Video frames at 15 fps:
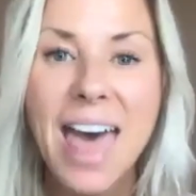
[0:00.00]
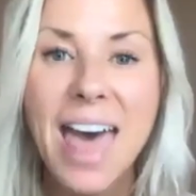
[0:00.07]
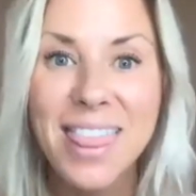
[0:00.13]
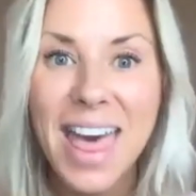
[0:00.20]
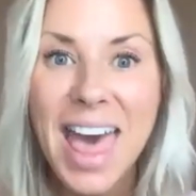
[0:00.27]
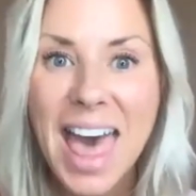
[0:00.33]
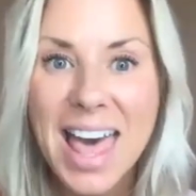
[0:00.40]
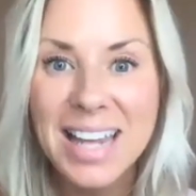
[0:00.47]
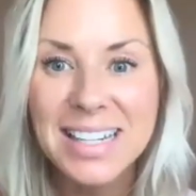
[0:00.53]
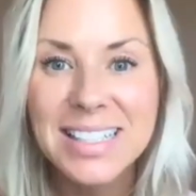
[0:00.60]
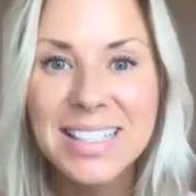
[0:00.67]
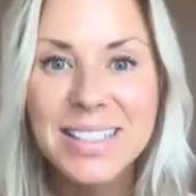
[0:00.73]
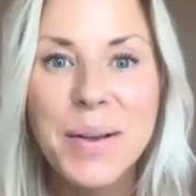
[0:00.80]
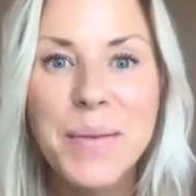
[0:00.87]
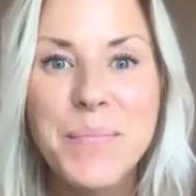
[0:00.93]
And
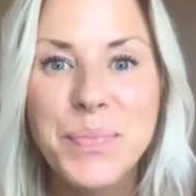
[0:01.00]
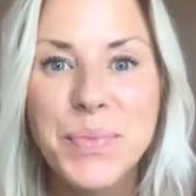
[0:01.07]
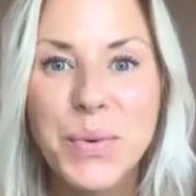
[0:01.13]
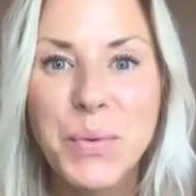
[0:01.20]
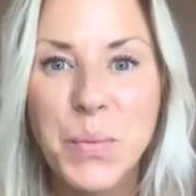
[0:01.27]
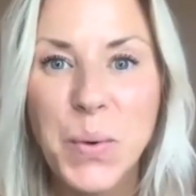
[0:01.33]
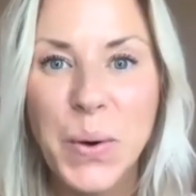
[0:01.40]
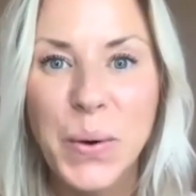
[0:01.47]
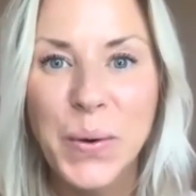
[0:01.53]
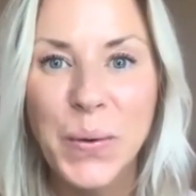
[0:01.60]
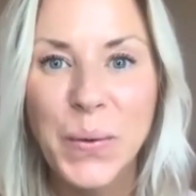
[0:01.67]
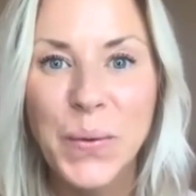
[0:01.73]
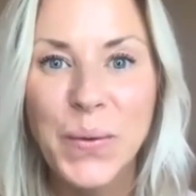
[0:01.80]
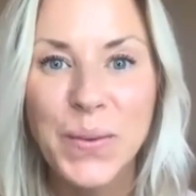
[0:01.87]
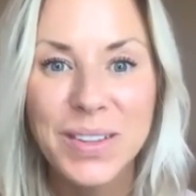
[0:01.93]
then
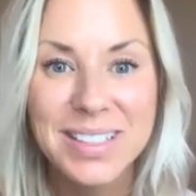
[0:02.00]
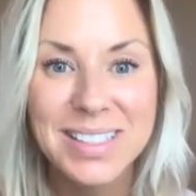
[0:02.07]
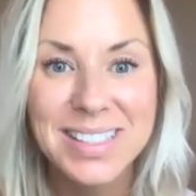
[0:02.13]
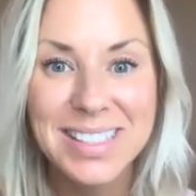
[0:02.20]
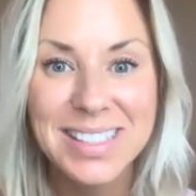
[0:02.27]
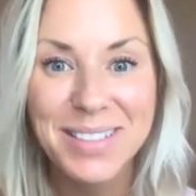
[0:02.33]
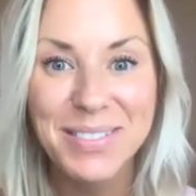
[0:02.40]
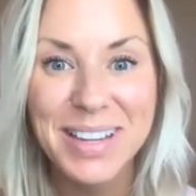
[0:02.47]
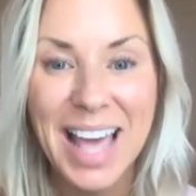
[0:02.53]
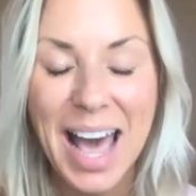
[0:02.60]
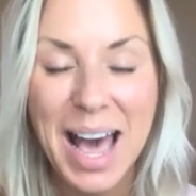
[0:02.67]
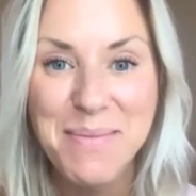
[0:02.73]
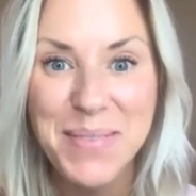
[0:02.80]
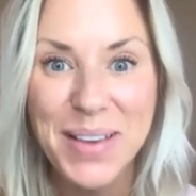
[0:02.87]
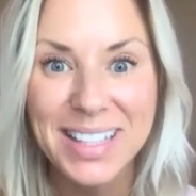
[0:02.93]
we'll see
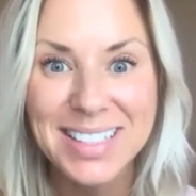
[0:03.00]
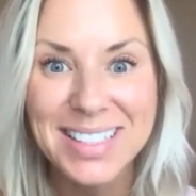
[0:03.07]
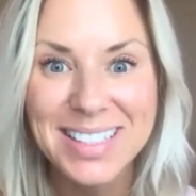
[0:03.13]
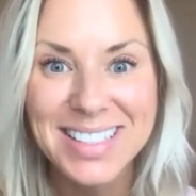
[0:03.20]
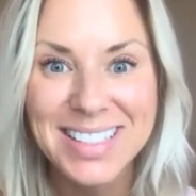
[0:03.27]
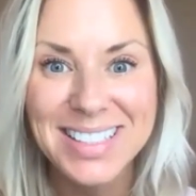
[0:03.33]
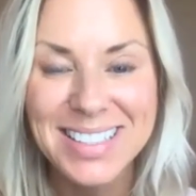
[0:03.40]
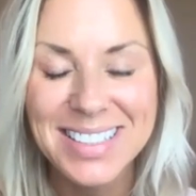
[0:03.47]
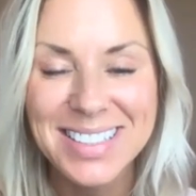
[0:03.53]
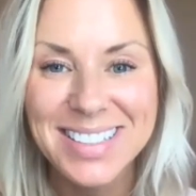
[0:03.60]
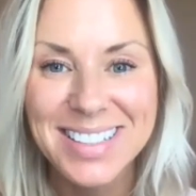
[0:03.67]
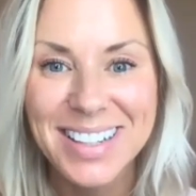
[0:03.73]
what happens.